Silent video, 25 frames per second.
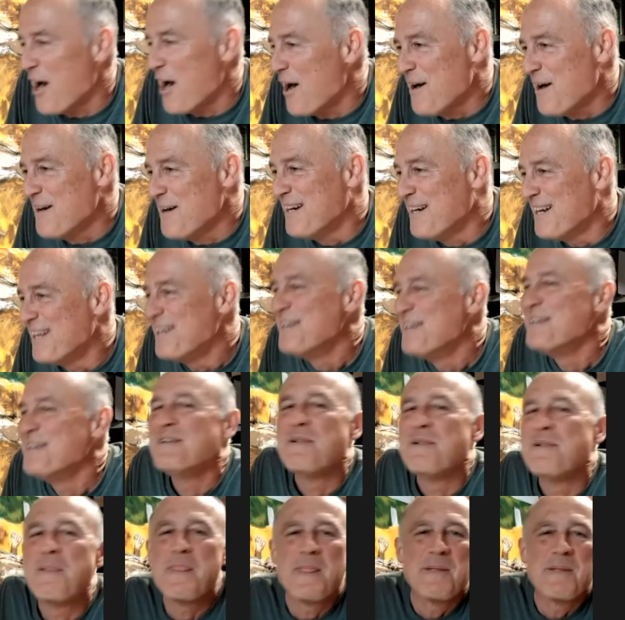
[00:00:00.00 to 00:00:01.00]
Darn.
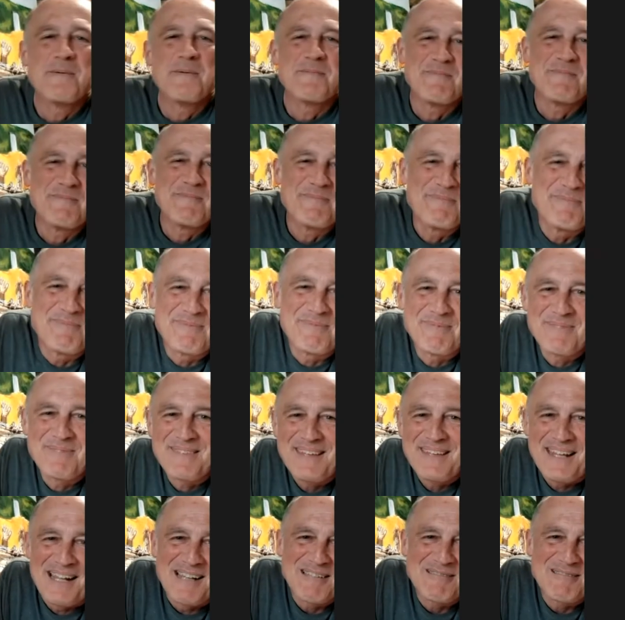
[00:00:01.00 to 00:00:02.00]
Yeah.
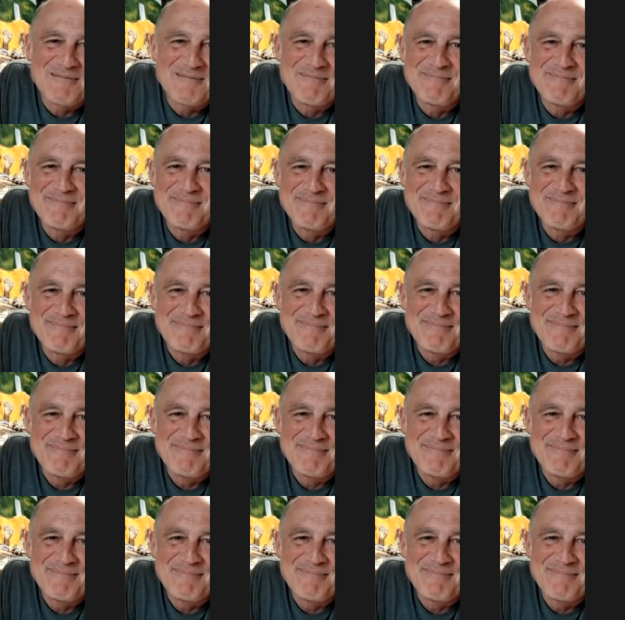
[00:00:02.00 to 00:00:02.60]
So this feeling